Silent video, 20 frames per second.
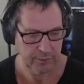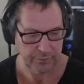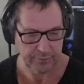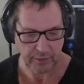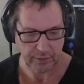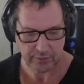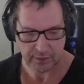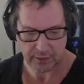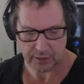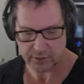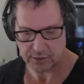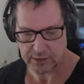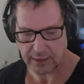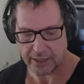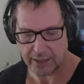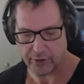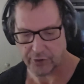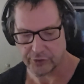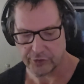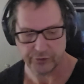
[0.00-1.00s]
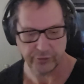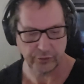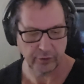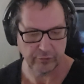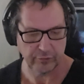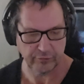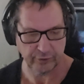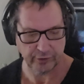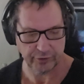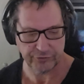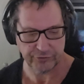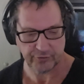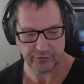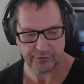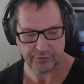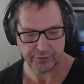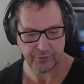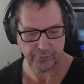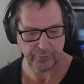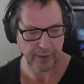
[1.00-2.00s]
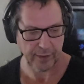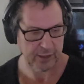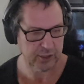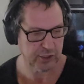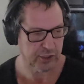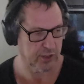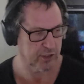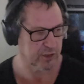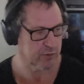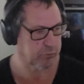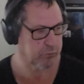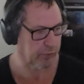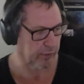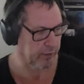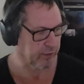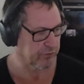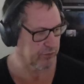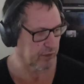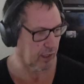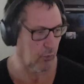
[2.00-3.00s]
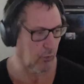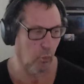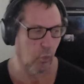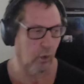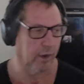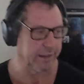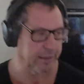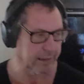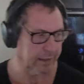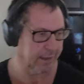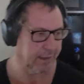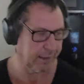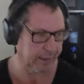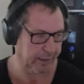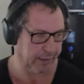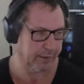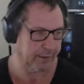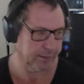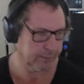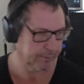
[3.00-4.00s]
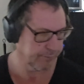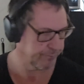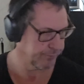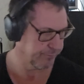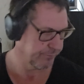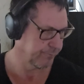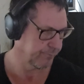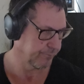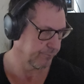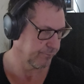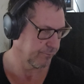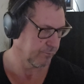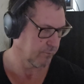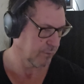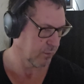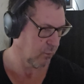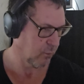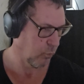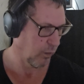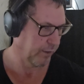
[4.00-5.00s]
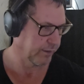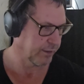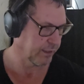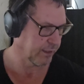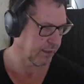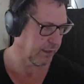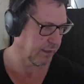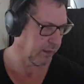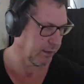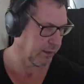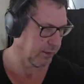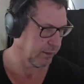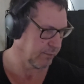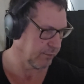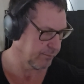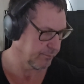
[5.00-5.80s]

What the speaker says: that the entire universe and the direction is placed on one kid. One kid.